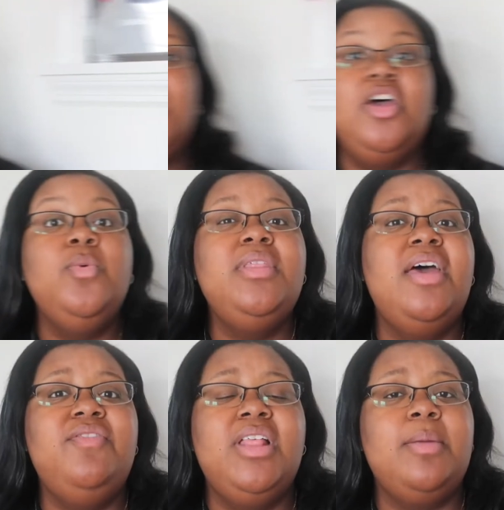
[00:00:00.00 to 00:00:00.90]
Another one
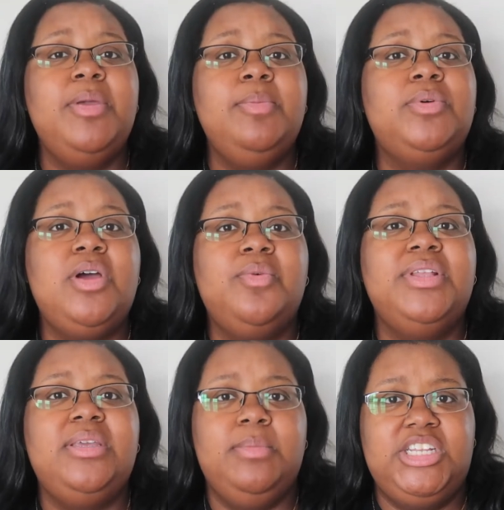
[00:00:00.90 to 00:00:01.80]
that I feel like people don't
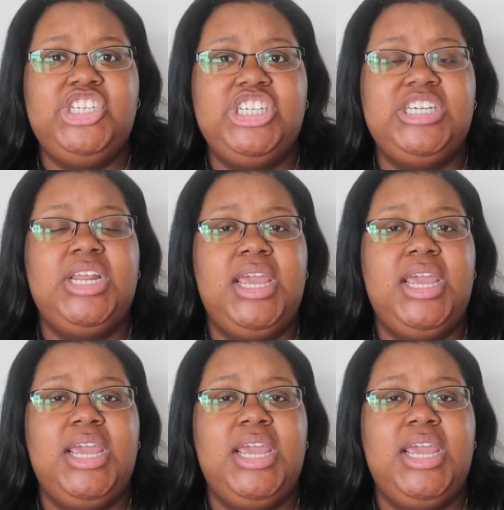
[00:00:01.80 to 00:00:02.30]
really mention